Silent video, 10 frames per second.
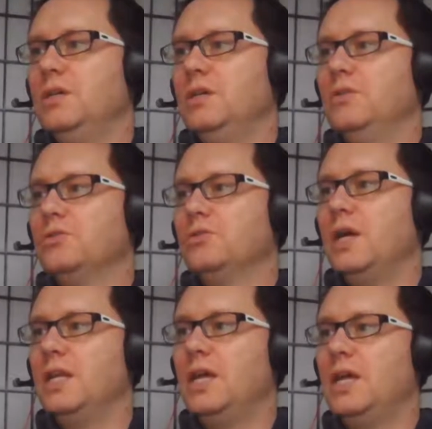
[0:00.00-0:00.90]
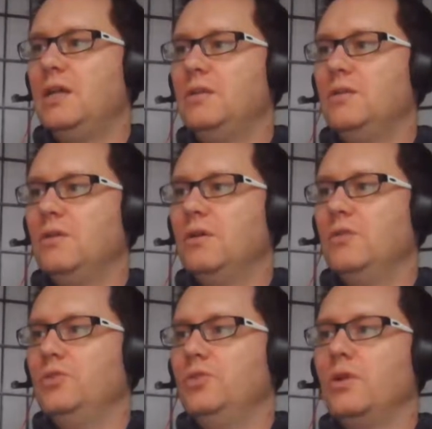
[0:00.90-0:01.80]
you can try it again.
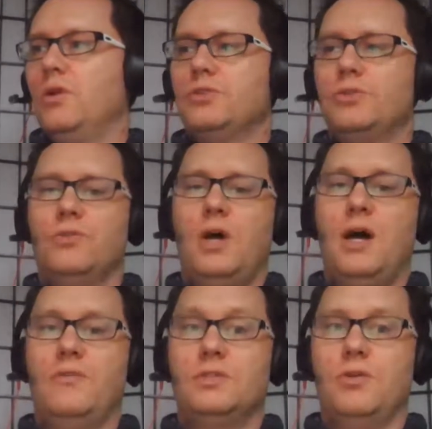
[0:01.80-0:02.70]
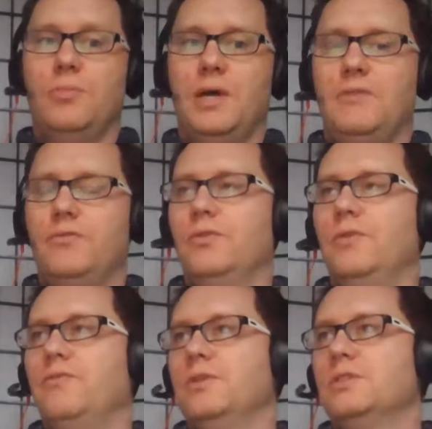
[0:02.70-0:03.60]
You can also obviously go back for a
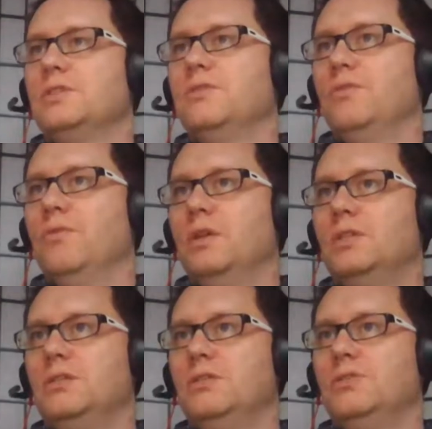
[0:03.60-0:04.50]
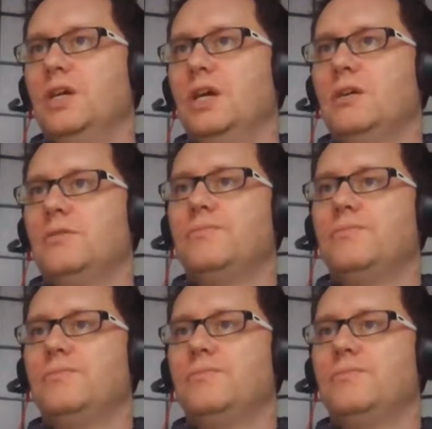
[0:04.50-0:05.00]
reference if you want to check.